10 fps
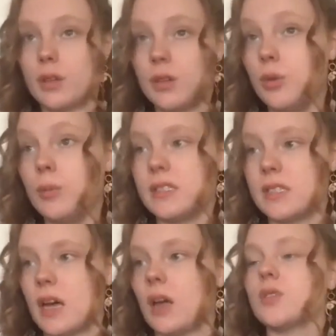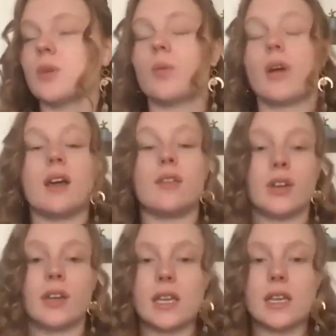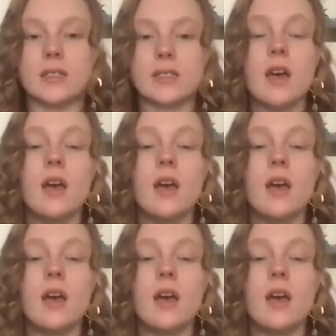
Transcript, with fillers: human selves or whatever it is,